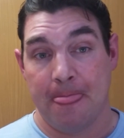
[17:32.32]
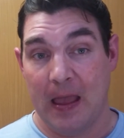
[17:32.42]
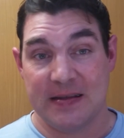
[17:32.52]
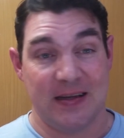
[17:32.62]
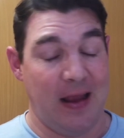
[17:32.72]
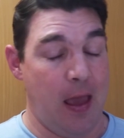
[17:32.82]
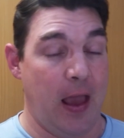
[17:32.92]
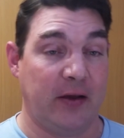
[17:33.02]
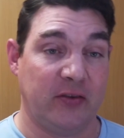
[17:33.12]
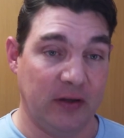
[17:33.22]
That's an
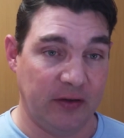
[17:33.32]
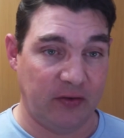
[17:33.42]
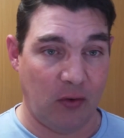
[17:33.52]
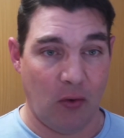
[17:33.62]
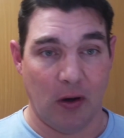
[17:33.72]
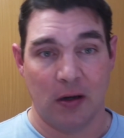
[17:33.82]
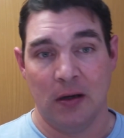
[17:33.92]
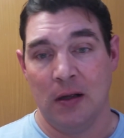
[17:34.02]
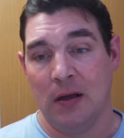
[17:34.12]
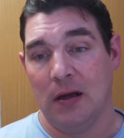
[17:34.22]
excellent score.
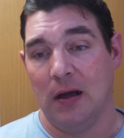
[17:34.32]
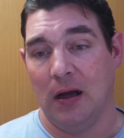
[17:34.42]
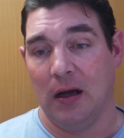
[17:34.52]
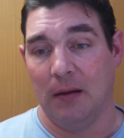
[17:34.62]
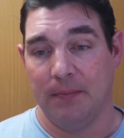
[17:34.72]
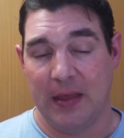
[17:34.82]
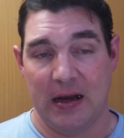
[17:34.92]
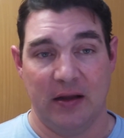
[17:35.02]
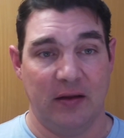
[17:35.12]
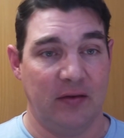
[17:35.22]

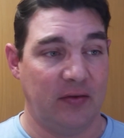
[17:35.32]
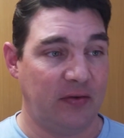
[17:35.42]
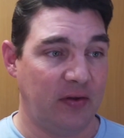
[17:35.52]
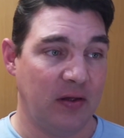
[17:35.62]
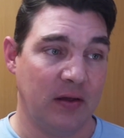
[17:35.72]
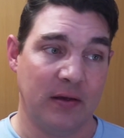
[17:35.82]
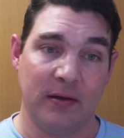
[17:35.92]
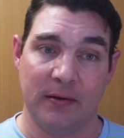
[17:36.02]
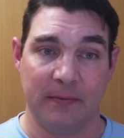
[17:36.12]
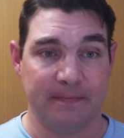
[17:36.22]
That is
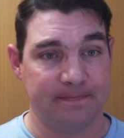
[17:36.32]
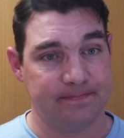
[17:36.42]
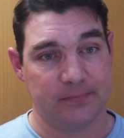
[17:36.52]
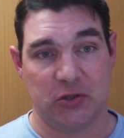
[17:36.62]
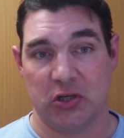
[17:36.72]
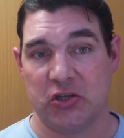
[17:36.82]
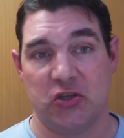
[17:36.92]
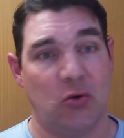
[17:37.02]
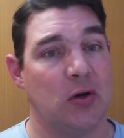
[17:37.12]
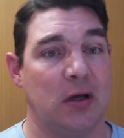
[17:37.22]
just
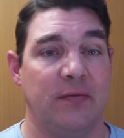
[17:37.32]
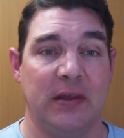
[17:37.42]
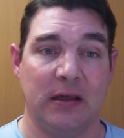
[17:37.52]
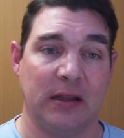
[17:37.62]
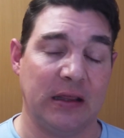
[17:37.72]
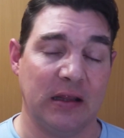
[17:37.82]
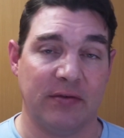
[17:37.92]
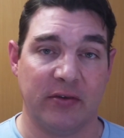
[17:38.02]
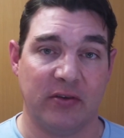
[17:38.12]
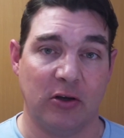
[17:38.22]
short of the elite
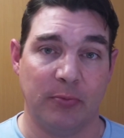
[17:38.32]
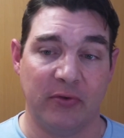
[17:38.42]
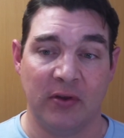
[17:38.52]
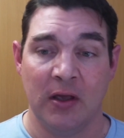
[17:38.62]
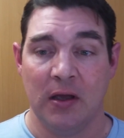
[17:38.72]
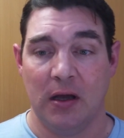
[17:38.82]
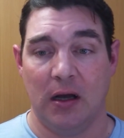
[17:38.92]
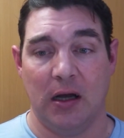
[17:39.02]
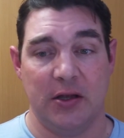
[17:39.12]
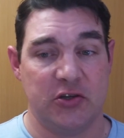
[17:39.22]
level soaps.
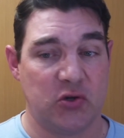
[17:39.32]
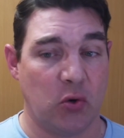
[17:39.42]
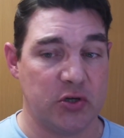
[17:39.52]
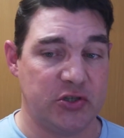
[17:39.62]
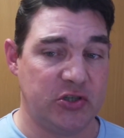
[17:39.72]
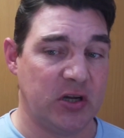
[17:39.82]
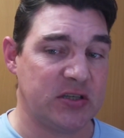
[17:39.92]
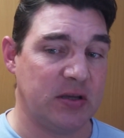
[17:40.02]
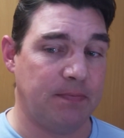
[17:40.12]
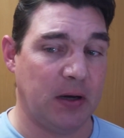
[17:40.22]
Scores
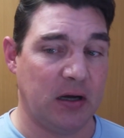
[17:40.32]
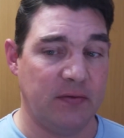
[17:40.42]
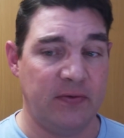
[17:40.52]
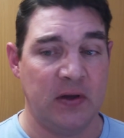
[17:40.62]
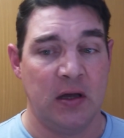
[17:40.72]
just above,